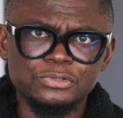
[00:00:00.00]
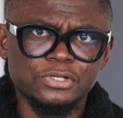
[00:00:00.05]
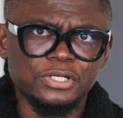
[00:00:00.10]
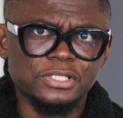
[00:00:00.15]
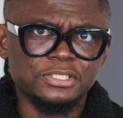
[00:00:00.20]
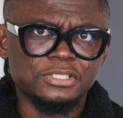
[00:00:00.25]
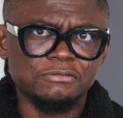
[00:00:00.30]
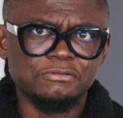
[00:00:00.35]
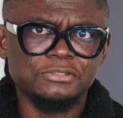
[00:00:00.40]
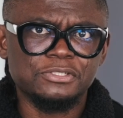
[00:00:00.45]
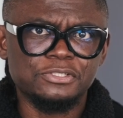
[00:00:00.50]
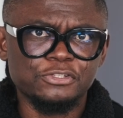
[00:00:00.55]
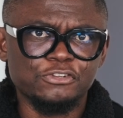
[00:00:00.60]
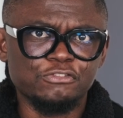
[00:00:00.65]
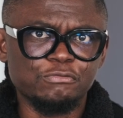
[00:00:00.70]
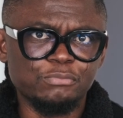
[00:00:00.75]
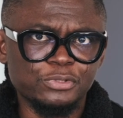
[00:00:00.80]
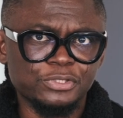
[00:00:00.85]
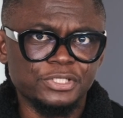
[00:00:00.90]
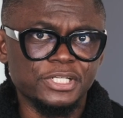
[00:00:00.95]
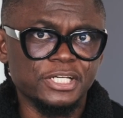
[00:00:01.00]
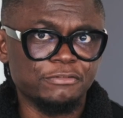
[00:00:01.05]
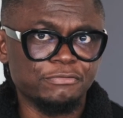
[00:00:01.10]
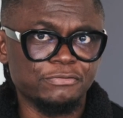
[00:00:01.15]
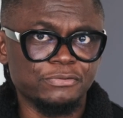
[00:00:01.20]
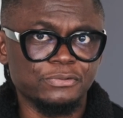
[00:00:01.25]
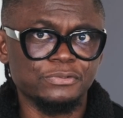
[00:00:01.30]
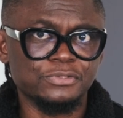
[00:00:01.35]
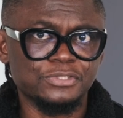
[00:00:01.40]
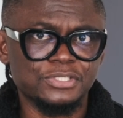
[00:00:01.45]
connectivity of both
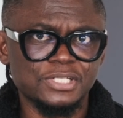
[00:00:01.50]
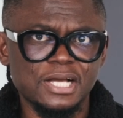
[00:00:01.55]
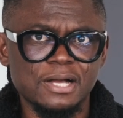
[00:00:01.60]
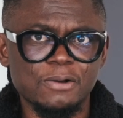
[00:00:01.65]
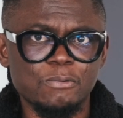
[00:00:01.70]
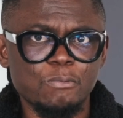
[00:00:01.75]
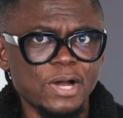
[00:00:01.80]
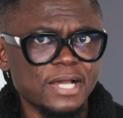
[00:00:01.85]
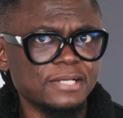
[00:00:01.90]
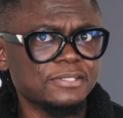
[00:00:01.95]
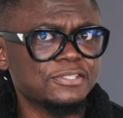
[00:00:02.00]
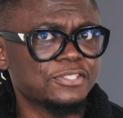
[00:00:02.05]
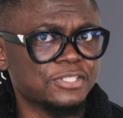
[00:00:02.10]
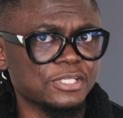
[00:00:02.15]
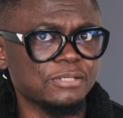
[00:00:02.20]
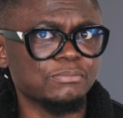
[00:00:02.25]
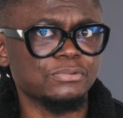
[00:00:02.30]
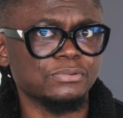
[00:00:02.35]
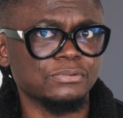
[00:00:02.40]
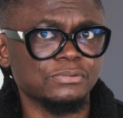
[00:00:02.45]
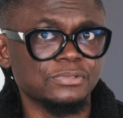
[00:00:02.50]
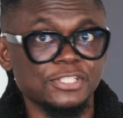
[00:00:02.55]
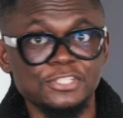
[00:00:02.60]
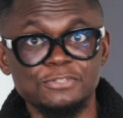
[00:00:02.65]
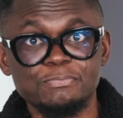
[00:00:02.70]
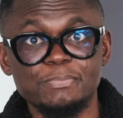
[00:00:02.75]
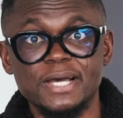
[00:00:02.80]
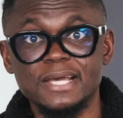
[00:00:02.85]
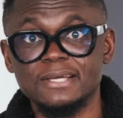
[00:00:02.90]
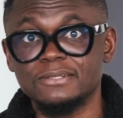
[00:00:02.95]
headphones are quite stable
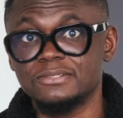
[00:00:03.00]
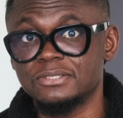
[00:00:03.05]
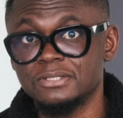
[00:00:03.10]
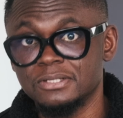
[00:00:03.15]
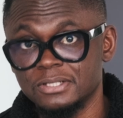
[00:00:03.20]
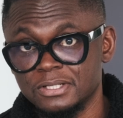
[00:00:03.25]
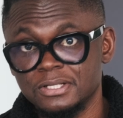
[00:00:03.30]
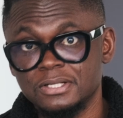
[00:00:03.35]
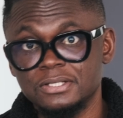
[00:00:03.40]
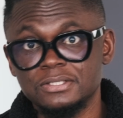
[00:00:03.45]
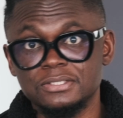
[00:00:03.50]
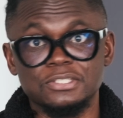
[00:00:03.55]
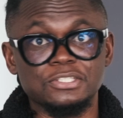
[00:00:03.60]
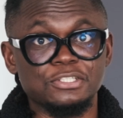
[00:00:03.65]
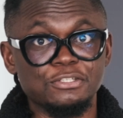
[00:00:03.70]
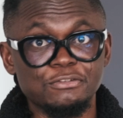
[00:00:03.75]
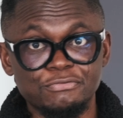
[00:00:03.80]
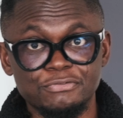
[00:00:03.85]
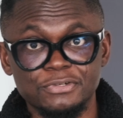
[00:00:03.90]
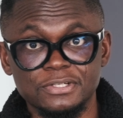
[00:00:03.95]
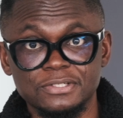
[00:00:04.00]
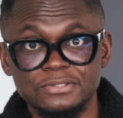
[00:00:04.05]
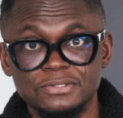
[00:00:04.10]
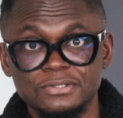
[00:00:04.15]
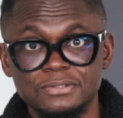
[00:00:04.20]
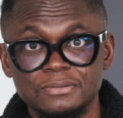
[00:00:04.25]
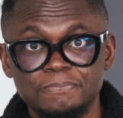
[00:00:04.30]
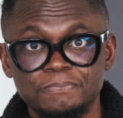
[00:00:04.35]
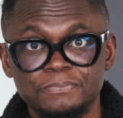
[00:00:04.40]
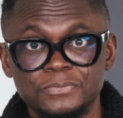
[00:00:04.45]
despite the
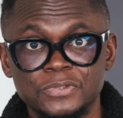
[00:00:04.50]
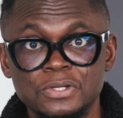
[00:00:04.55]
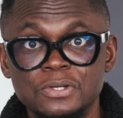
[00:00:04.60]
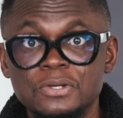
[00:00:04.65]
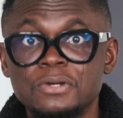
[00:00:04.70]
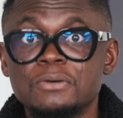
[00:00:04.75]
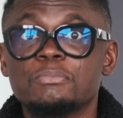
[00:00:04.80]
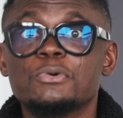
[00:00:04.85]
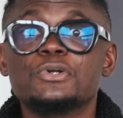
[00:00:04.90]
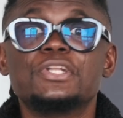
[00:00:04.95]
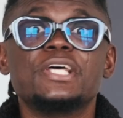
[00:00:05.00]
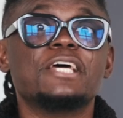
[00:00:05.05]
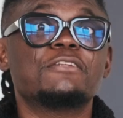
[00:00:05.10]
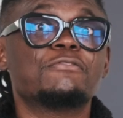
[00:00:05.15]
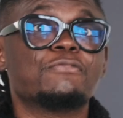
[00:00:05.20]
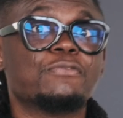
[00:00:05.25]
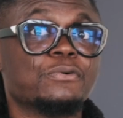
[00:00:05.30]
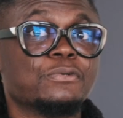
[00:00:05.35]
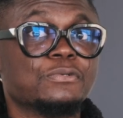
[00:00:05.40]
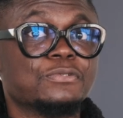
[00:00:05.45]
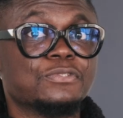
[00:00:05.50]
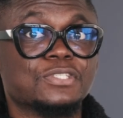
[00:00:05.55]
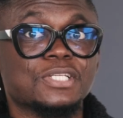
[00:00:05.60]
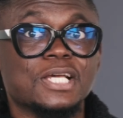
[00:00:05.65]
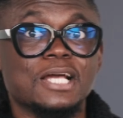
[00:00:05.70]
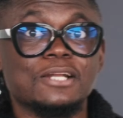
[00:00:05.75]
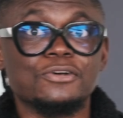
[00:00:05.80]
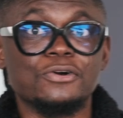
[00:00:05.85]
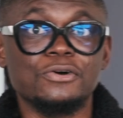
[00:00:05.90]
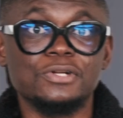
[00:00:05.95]
difference. Both headphones
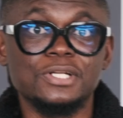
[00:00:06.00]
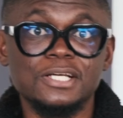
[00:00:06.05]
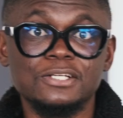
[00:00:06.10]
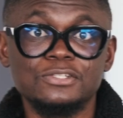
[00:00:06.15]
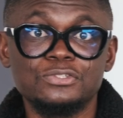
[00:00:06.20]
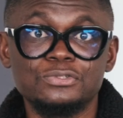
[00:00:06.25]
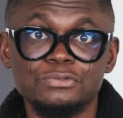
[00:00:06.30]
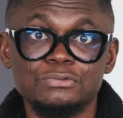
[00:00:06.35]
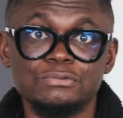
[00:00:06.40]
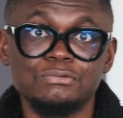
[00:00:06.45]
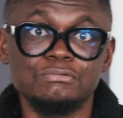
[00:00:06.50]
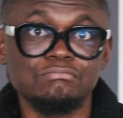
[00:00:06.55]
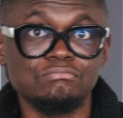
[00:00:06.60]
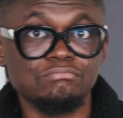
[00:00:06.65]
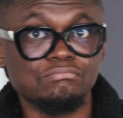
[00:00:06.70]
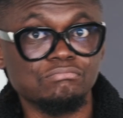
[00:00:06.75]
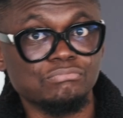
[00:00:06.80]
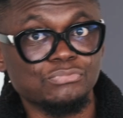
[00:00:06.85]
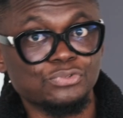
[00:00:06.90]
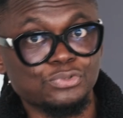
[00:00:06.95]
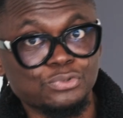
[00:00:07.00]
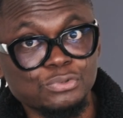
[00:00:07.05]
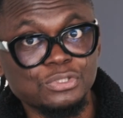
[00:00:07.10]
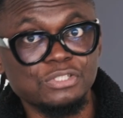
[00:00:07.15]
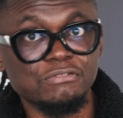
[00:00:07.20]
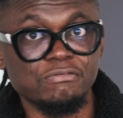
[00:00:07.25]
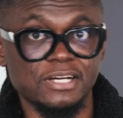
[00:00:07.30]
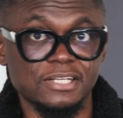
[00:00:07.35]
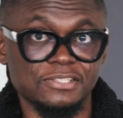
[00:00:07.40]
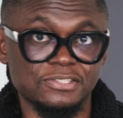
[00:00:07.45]
can connect to two
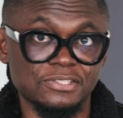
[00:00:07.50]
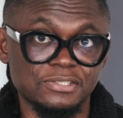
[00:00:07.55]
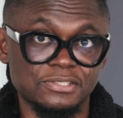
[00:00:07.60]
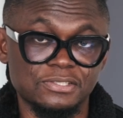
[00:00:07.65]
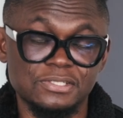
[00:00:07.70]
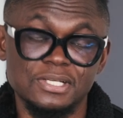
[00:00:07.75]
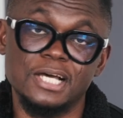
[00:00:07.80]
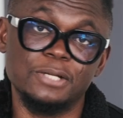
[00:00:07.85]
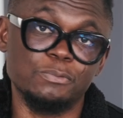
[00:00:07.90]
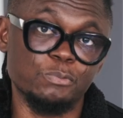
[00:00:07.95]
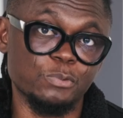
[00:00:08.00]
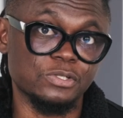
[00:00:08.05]
devices at